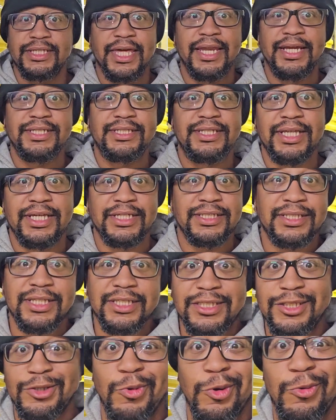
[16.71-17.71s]
get into
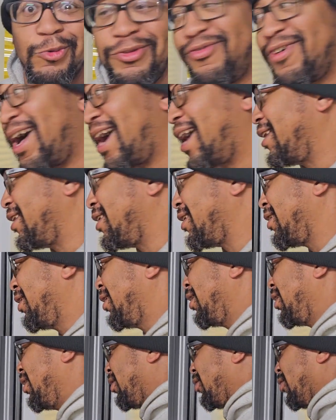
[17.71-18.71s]
this. Let's see what we find.
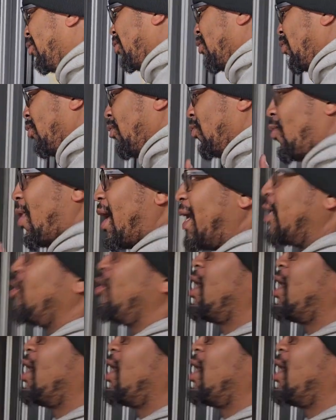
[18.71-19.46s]
Why do